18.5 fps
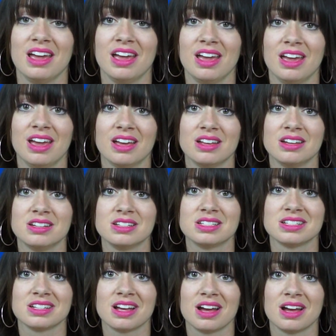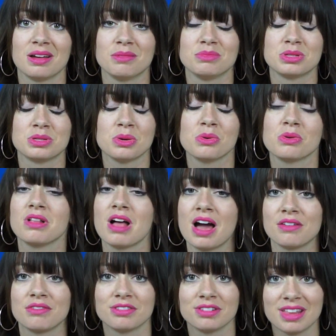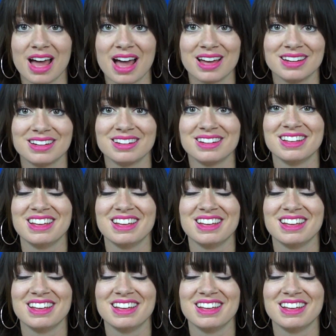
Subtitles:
and I'm so glad for that.